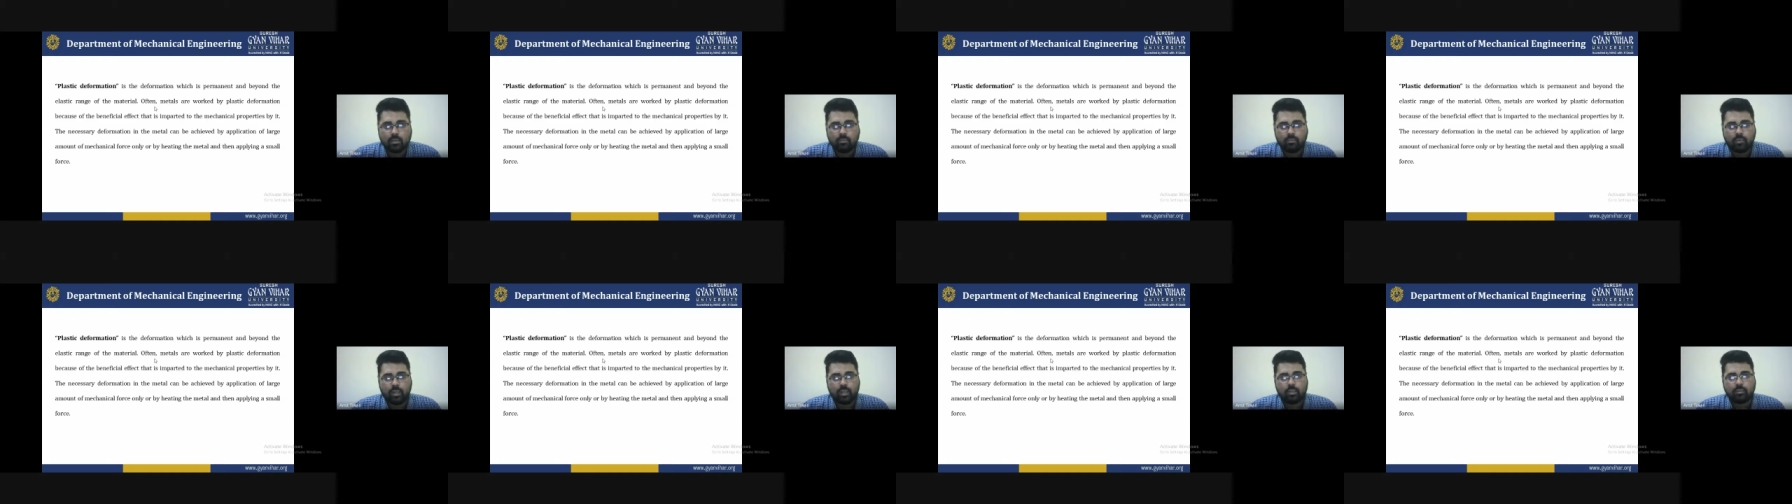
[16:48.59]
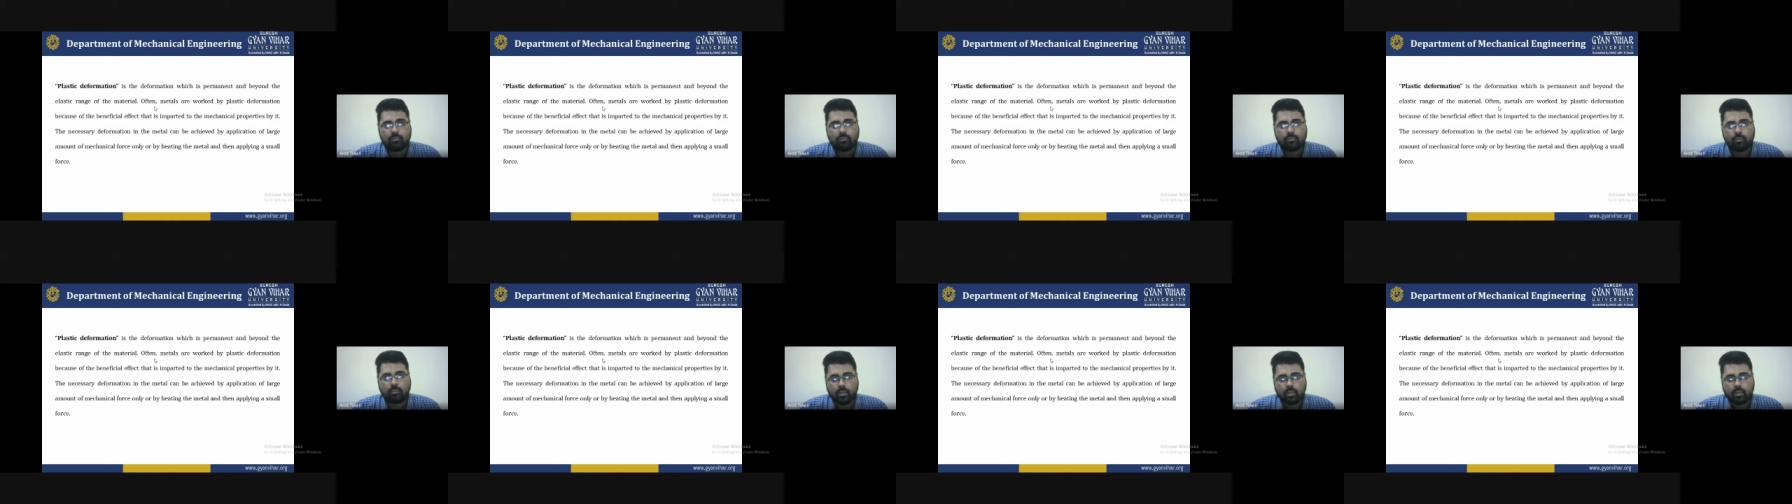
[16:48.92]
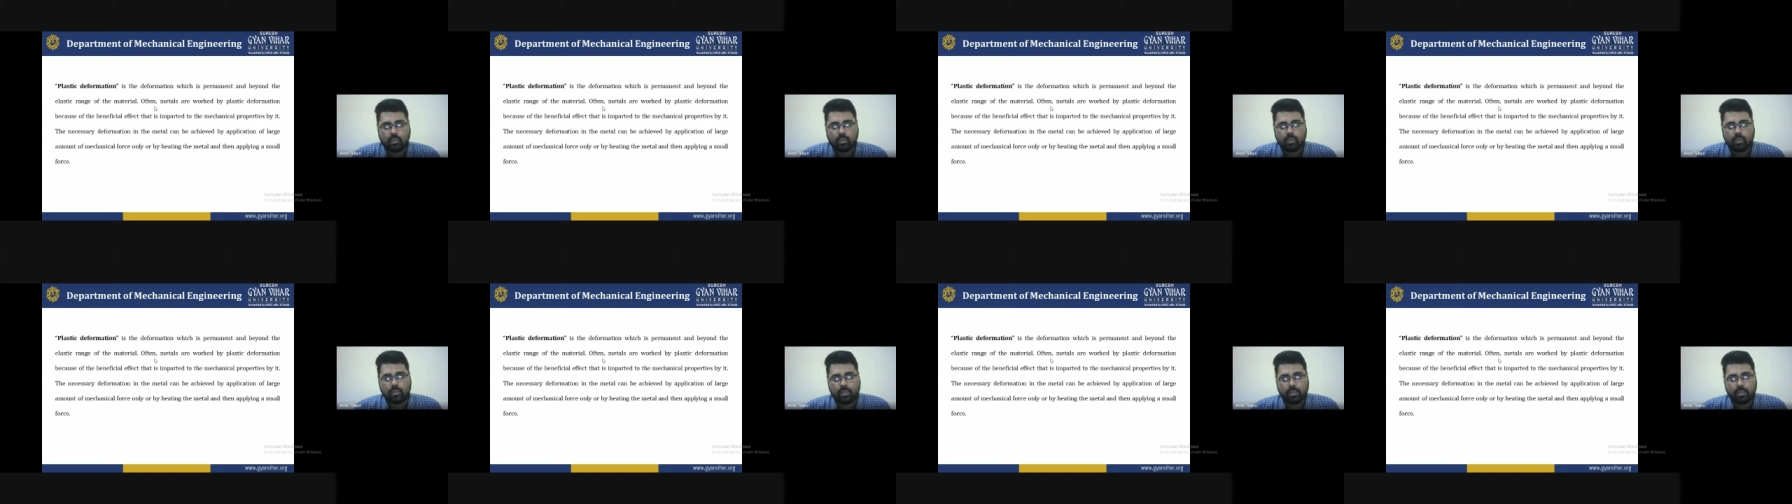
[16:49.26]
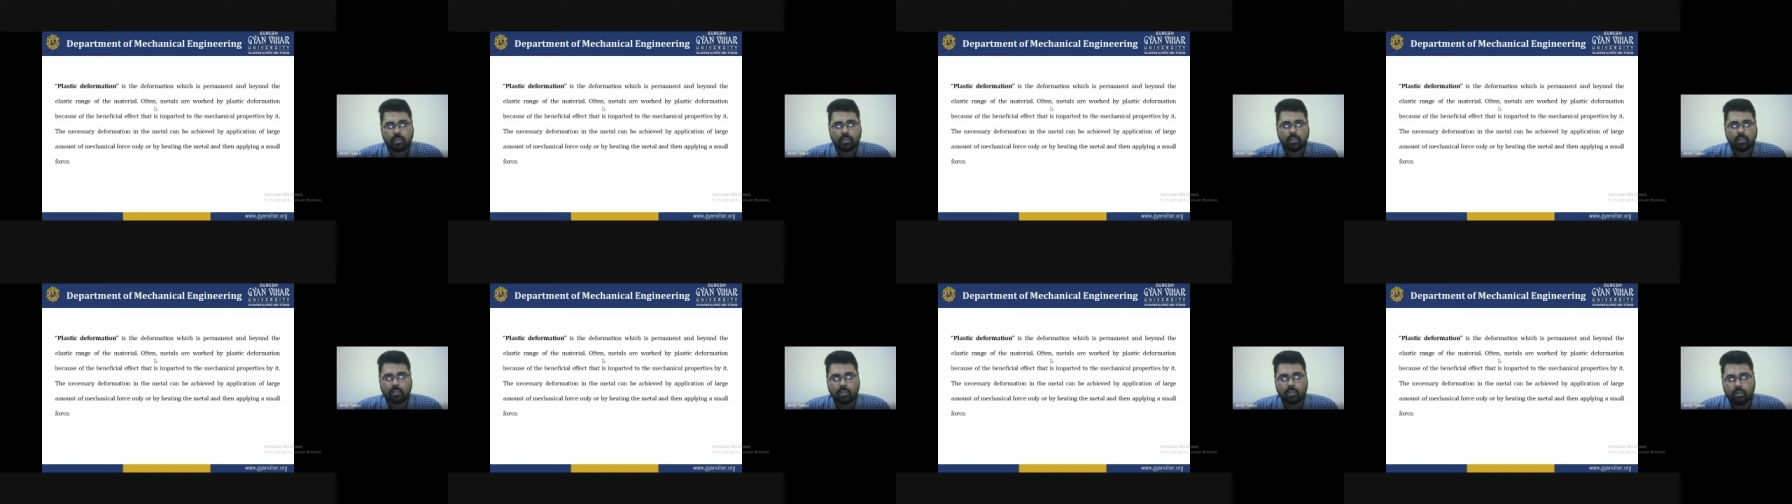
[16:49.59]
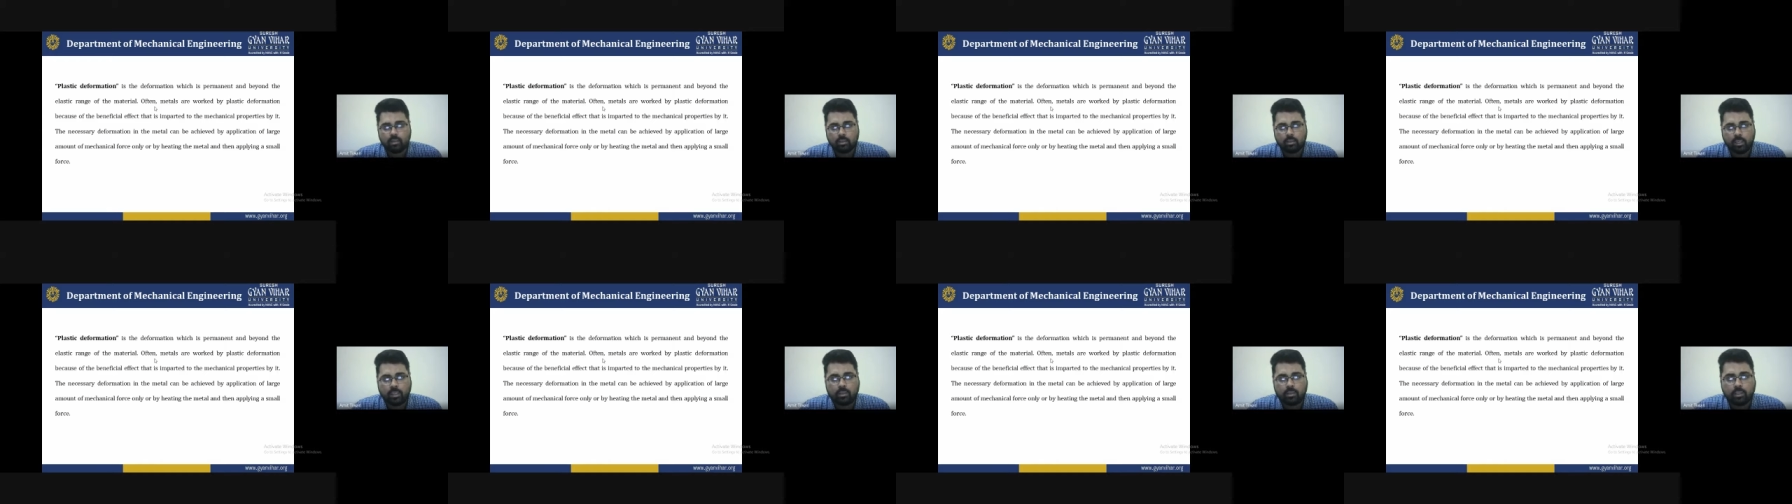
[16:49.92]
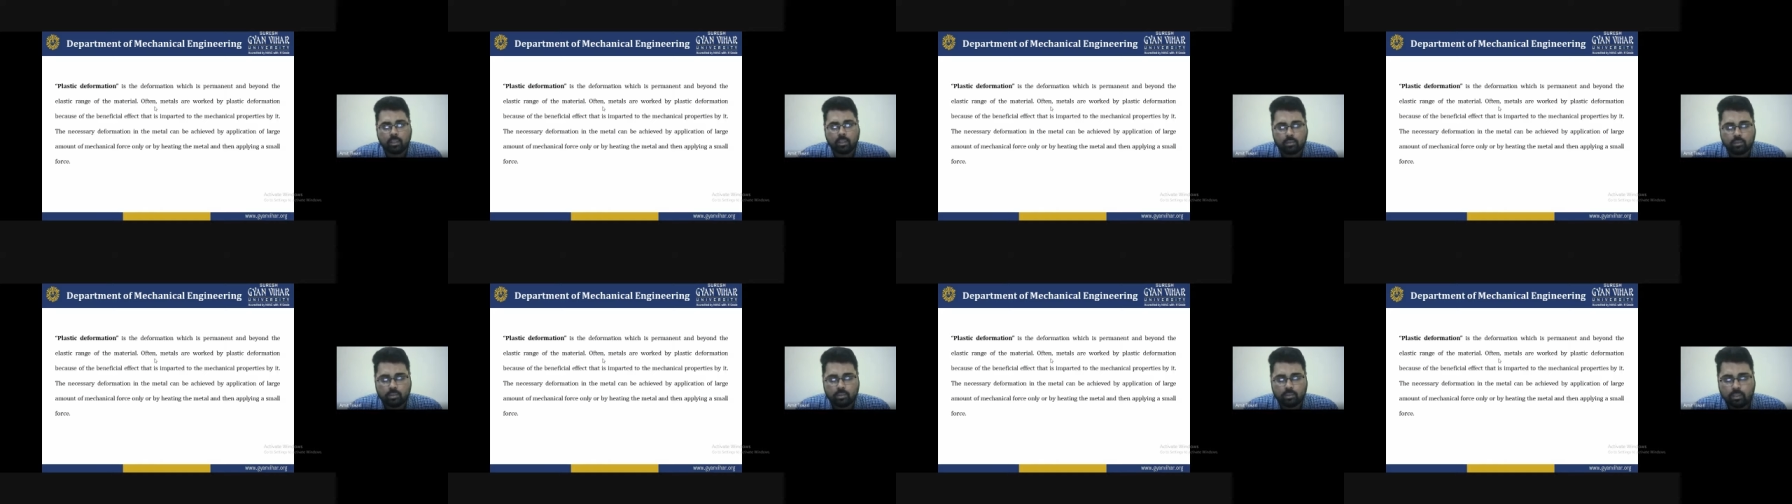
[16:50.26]
500 or
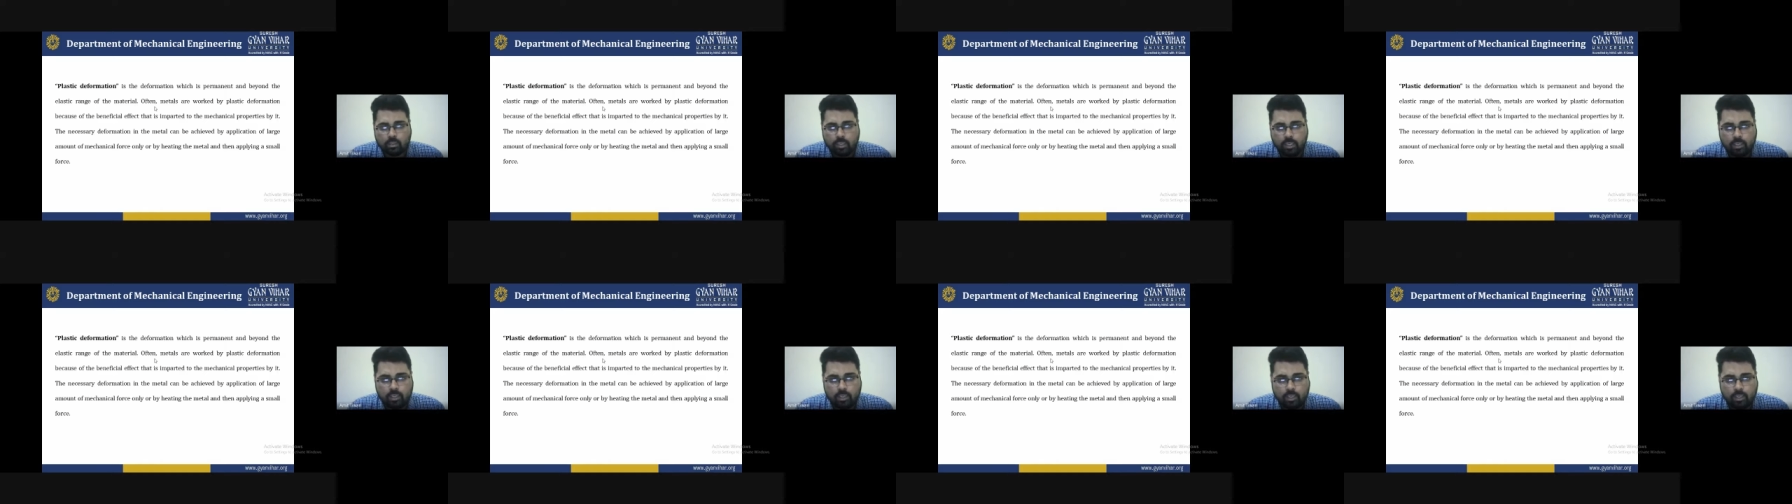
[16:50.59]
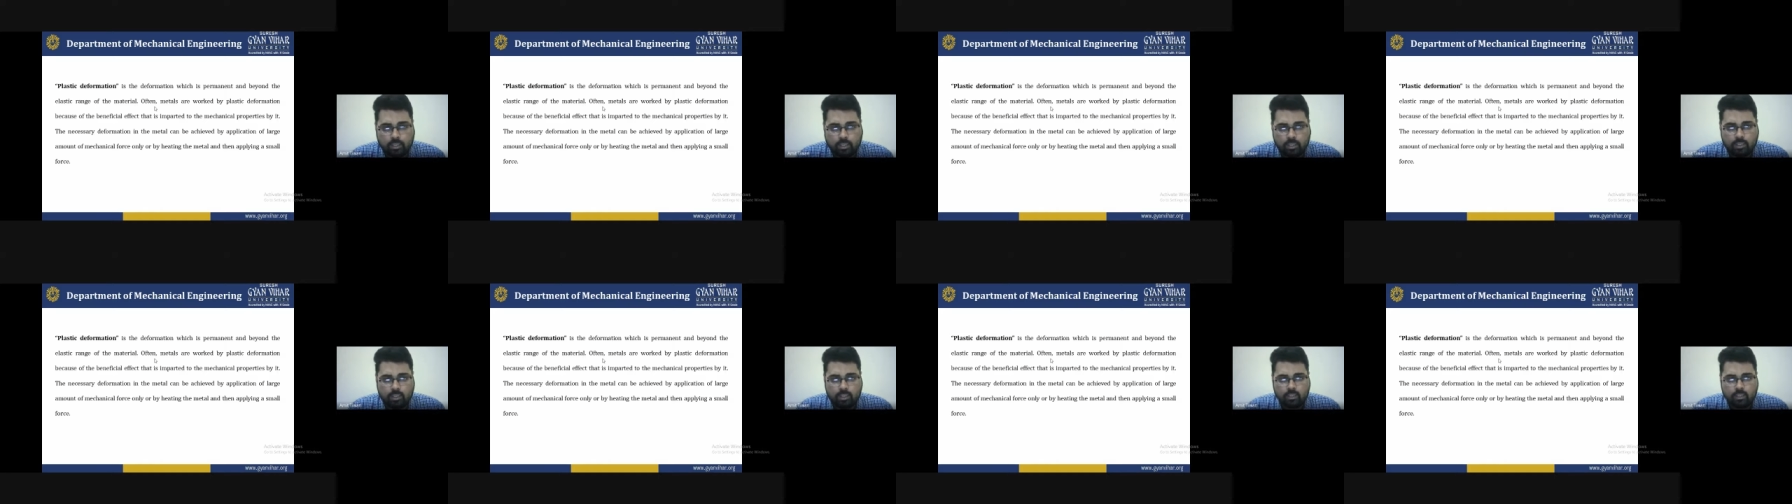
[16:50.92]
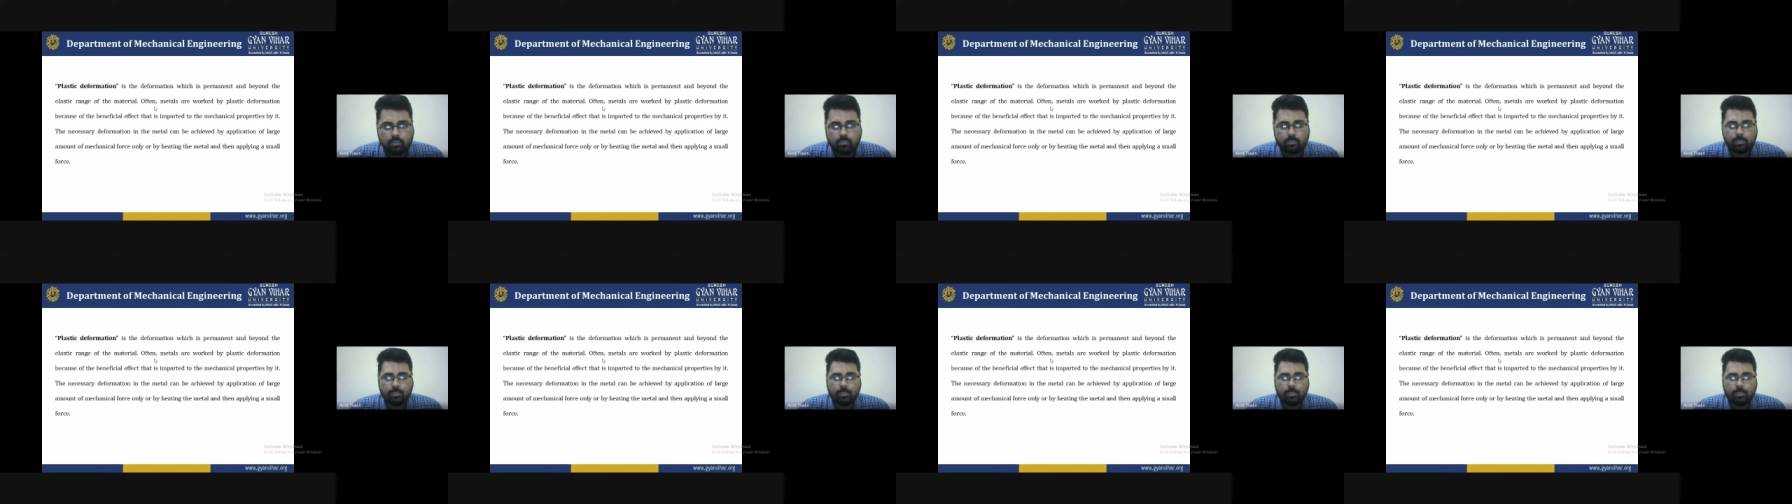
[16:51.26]
10,000 and 1000